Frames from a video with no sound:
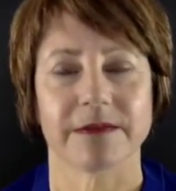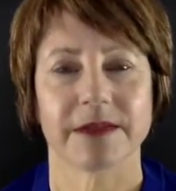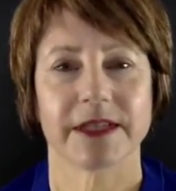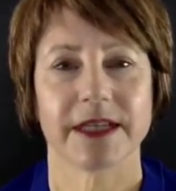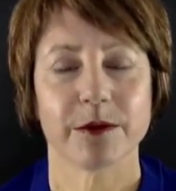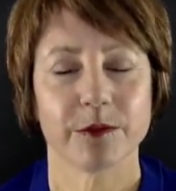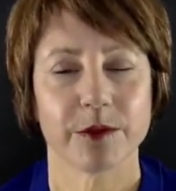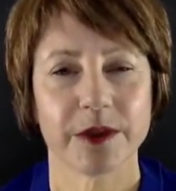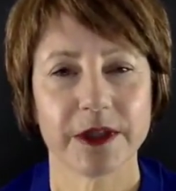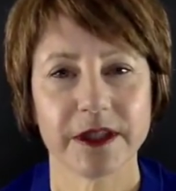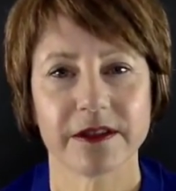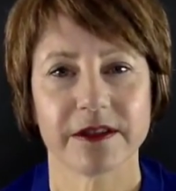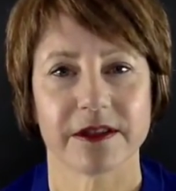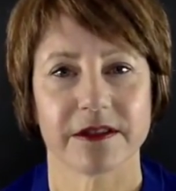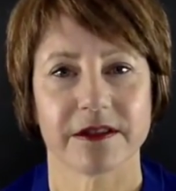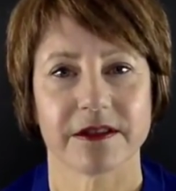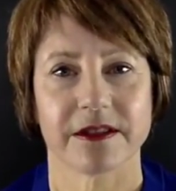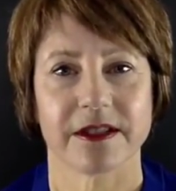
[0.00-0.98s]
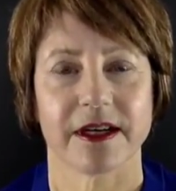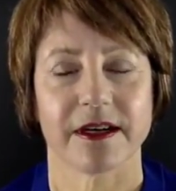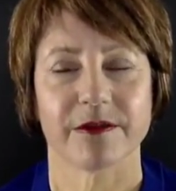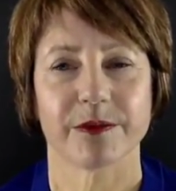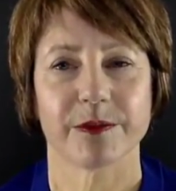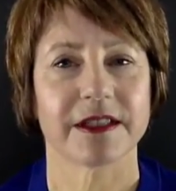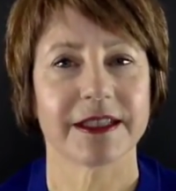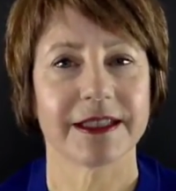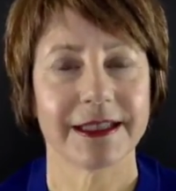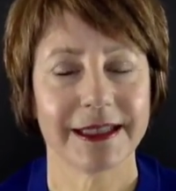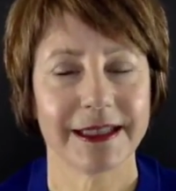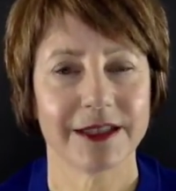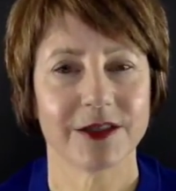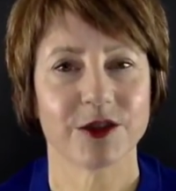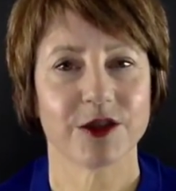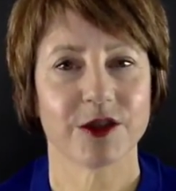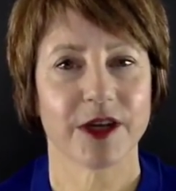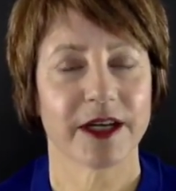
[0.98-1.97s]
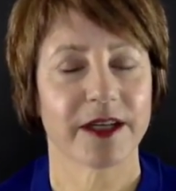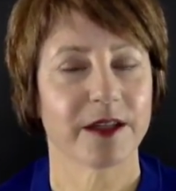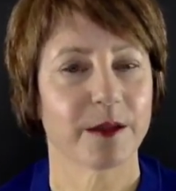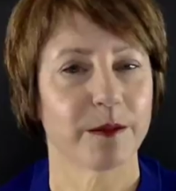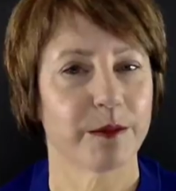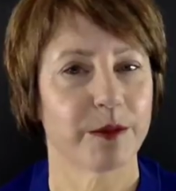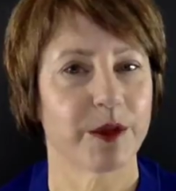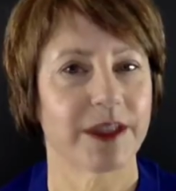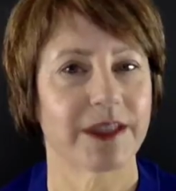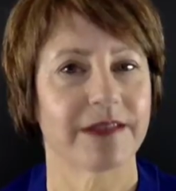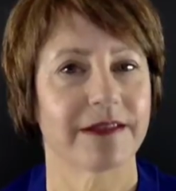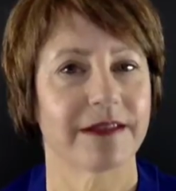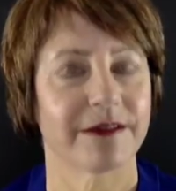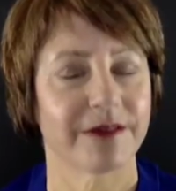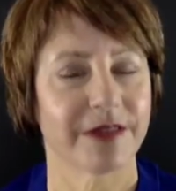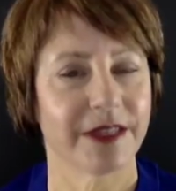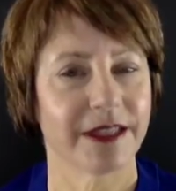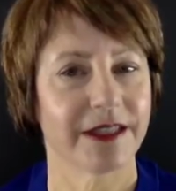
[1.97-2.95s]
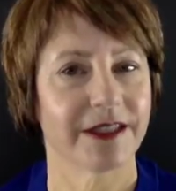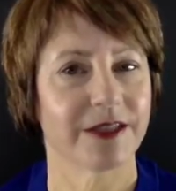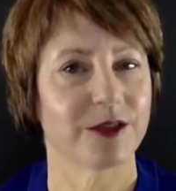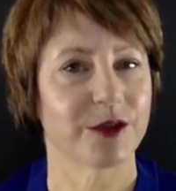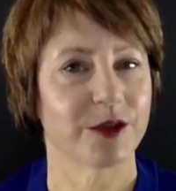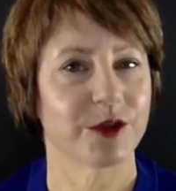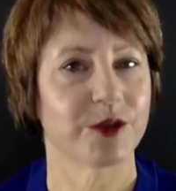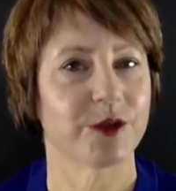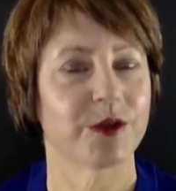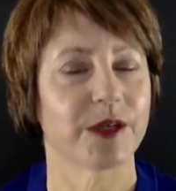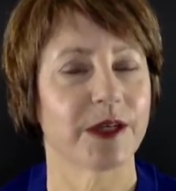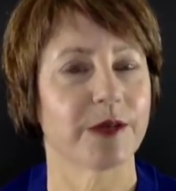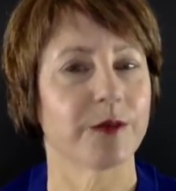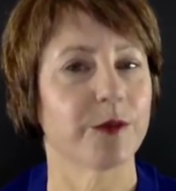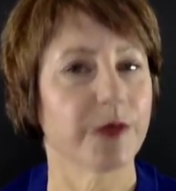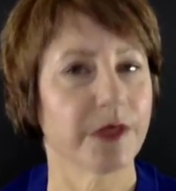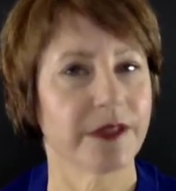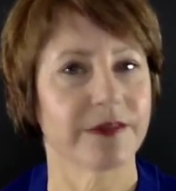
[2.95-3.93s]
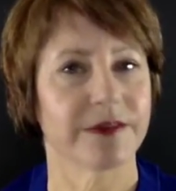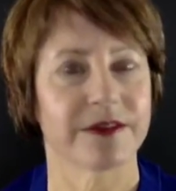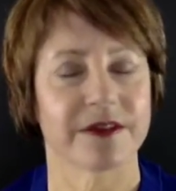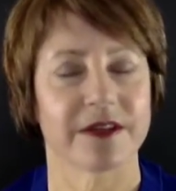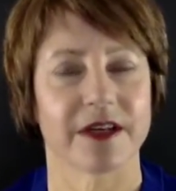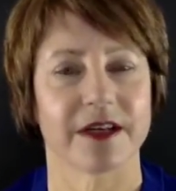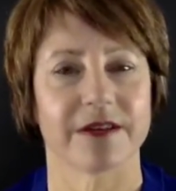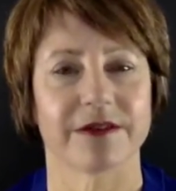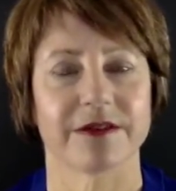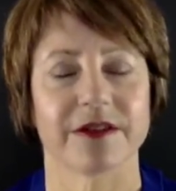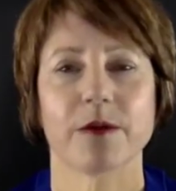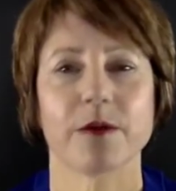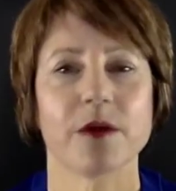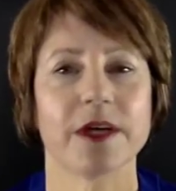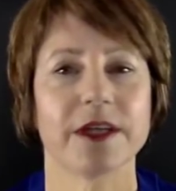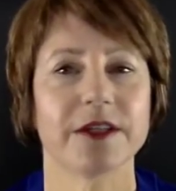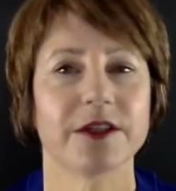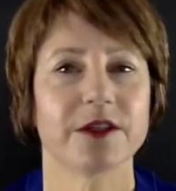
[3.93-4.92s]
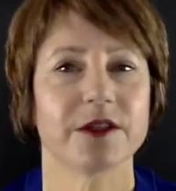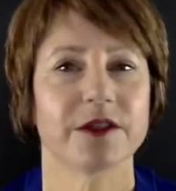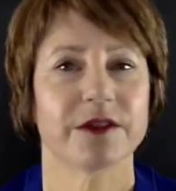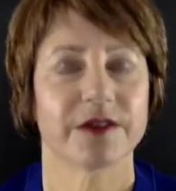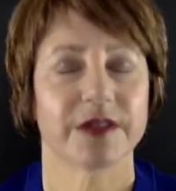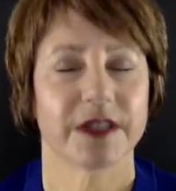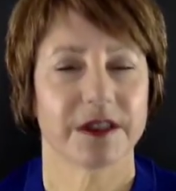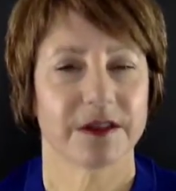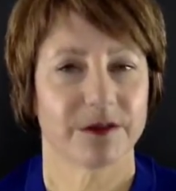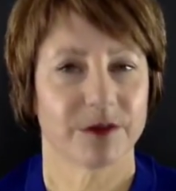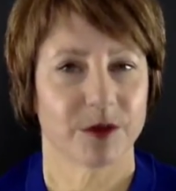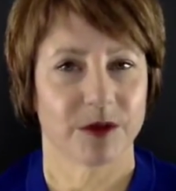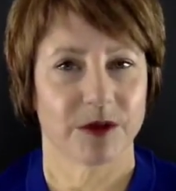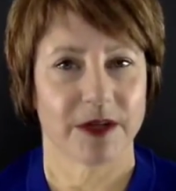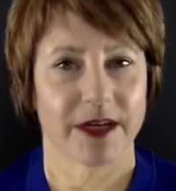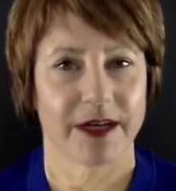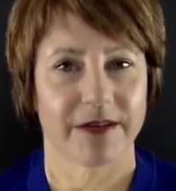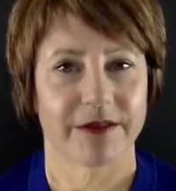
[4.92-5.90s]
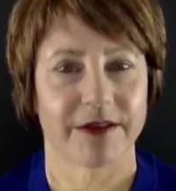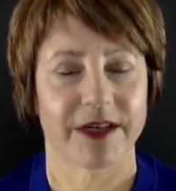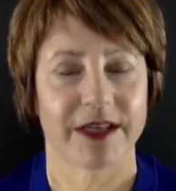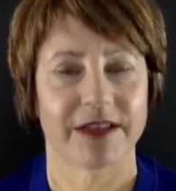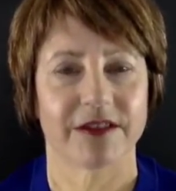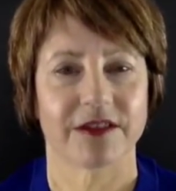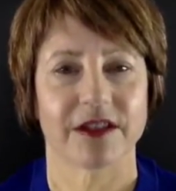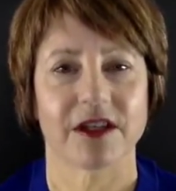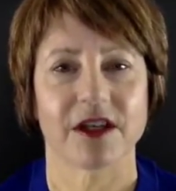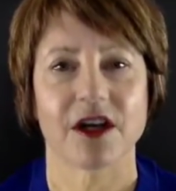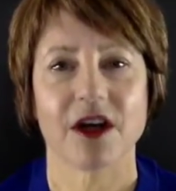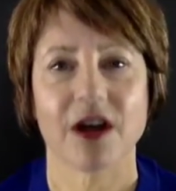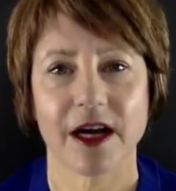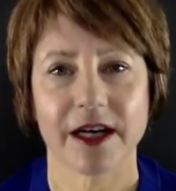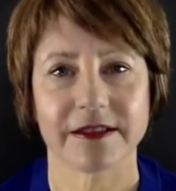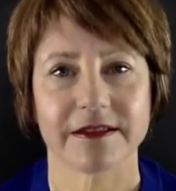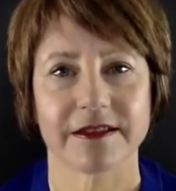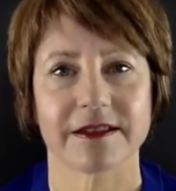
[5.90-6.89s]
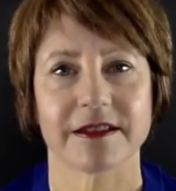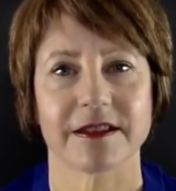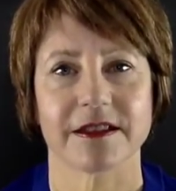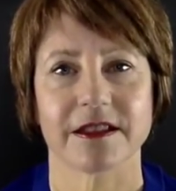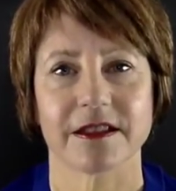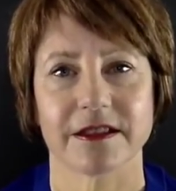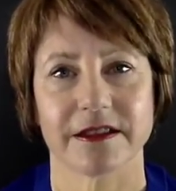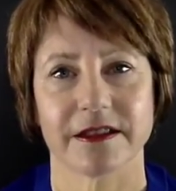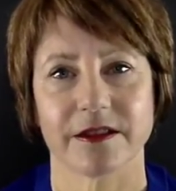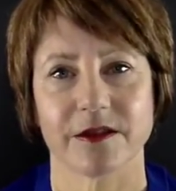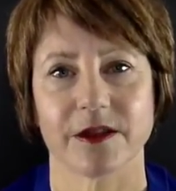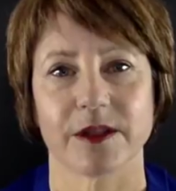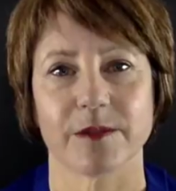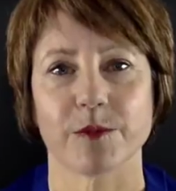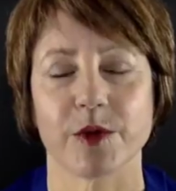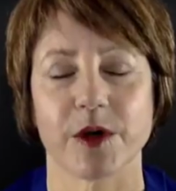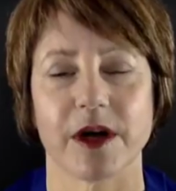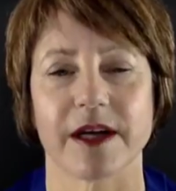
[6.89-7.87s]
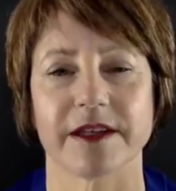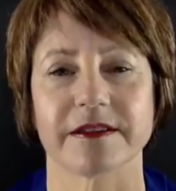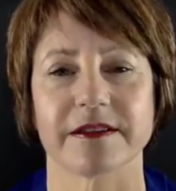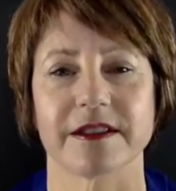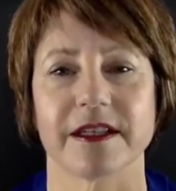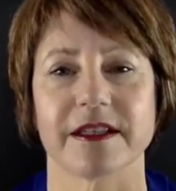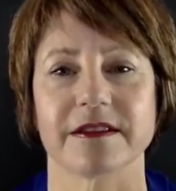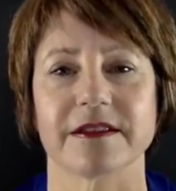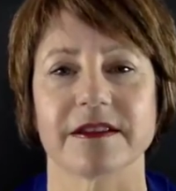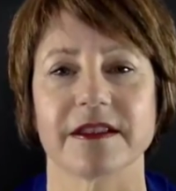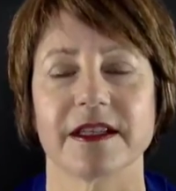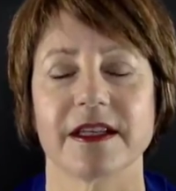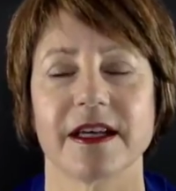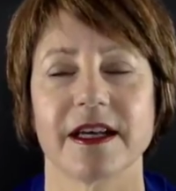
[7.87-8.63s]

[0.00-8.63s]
Get rid of this stuff. Again, you're not going to bring stuff in until you get rid of stuff. I want you to think of your life as a constant clearing process.